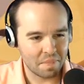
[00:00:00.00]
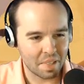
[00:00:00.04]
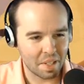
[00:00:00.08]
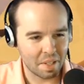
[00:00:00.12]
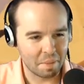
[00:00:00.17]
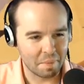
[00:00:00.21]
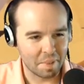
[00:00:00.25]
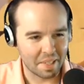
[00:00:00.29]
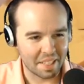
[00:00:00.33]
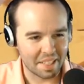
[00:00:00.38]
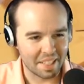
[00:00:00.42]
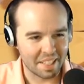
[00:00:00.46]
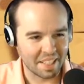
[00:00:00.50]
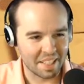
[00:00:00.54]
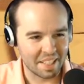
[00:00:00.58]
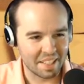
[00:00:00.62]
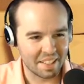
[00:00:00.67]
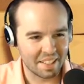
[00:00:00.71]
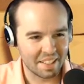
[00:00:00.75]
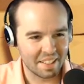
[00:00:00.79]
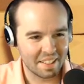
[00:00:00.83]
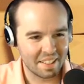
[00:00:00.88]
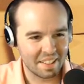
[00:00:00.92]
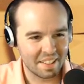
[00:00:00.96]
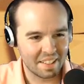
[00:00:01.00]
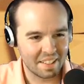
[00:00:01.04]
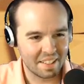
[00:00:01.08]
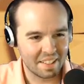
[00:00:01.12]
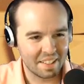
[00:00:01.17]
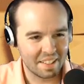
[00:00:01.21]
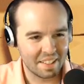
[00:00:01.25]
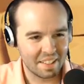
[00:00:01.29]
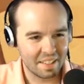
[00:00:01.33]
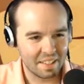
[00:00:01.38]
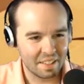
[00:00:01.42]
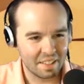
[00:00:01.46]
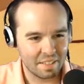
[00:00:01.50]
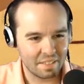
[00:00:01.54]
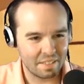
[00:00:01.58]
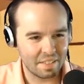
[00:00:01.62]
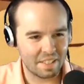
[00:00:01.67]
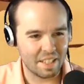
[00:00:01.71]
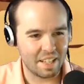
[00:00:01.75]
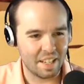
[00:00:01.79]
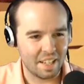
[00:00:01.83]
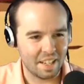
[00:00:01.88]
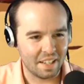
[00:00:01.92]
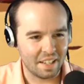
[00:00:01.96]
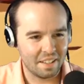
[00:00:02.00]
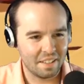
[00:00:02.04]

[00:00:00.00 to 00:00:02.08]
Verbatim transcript: Oh my god. Eh.